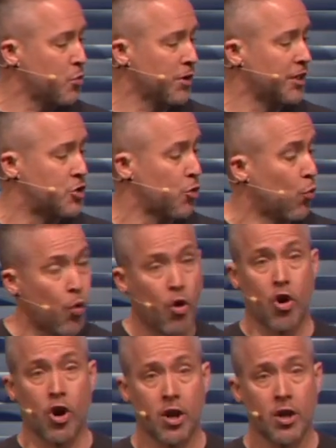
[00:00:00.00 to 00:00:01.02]
really to
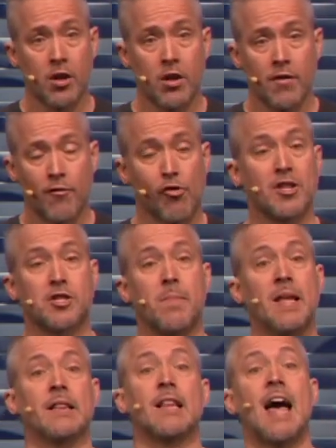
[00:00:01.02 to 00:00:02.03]
work, for it to
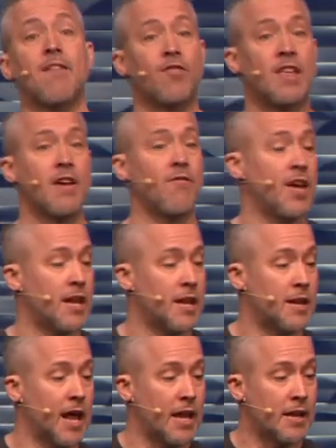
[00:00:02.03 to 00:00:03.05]
be life giving
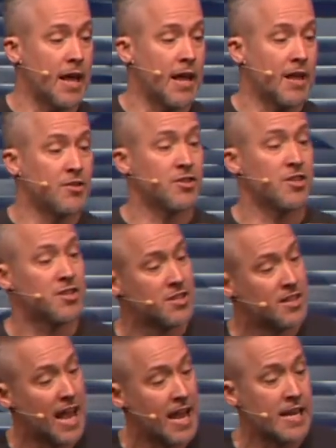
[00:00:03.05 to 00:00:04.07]
and, and, and
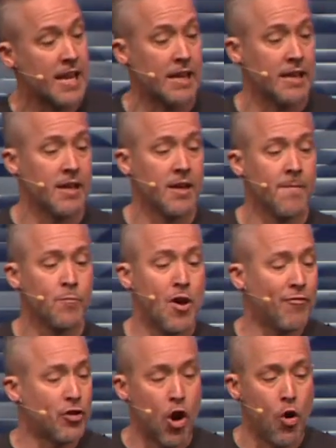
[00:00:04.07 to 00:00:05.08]
sustaining, you
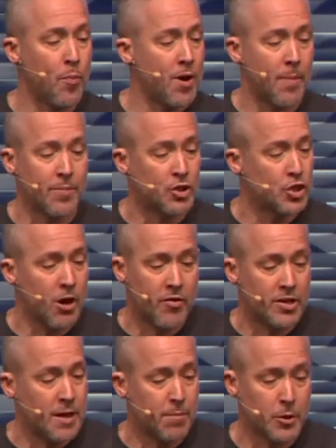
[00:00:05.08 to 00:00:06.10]
have to open up and share
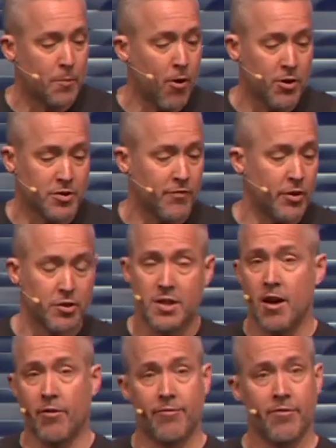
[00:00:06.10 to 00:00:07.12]
the deepest parts of
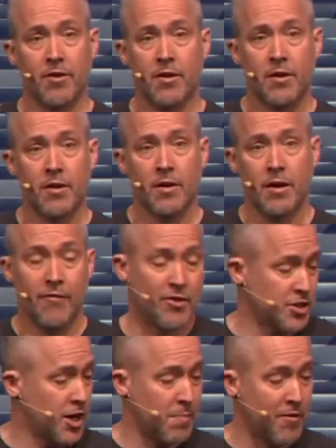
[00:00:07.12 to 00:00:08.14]
yourself if
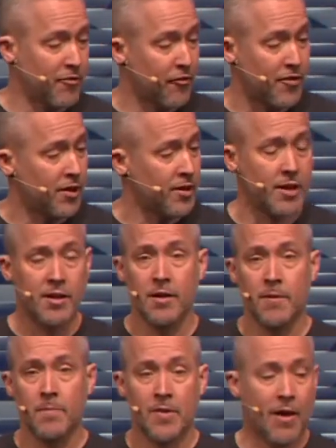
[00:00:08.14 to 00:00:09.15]
it's gonna be fulfilling.
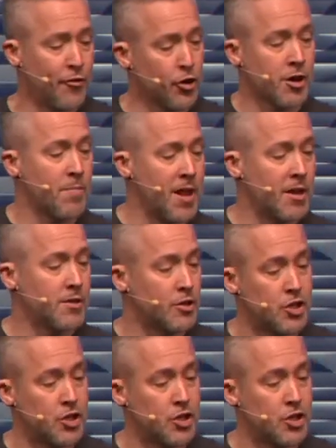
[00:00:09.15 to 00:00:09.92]
If you're committed to